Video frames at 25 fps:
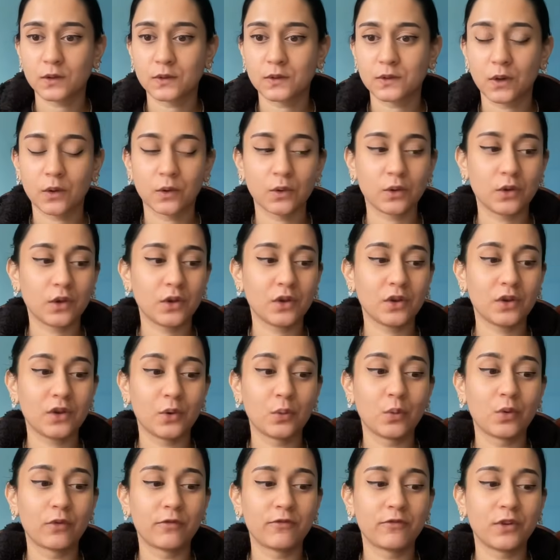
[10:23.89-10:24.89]
So
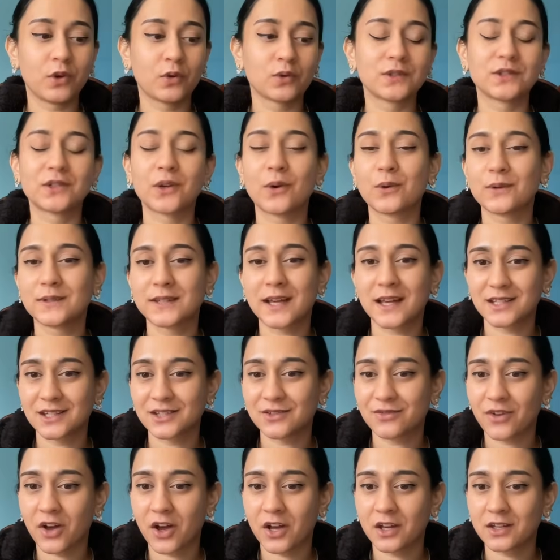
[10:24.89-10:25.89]
you will feel so
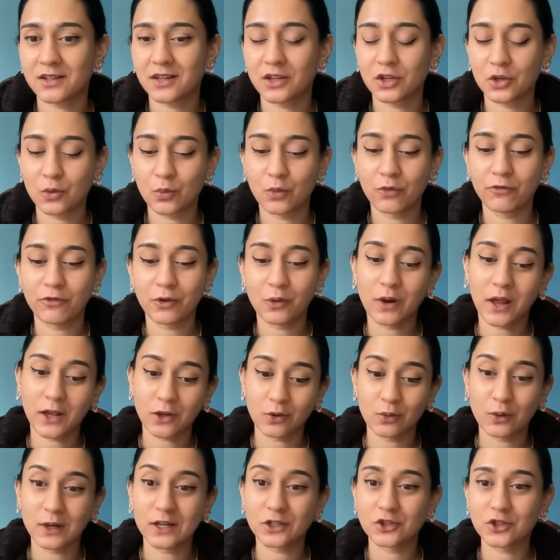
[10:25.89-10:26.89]
satisfied that you will feel like
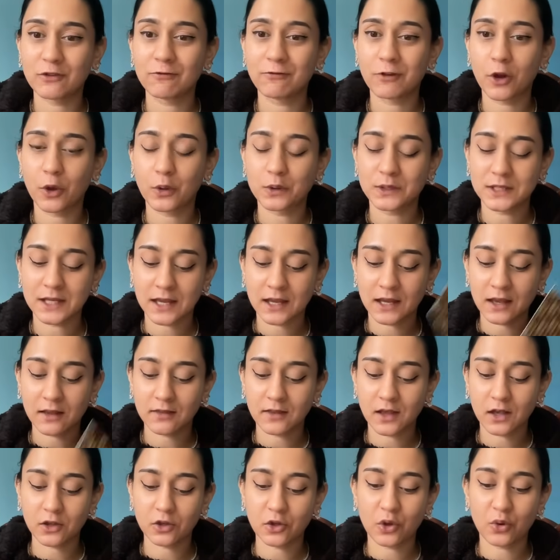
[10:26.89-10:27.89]
you're literally floating and
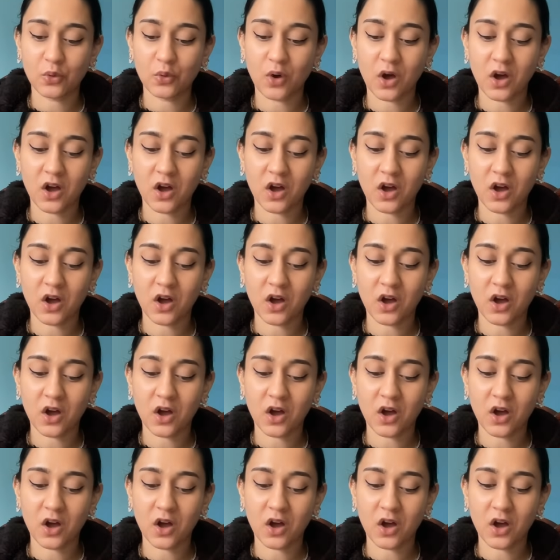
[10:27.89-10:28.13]
that you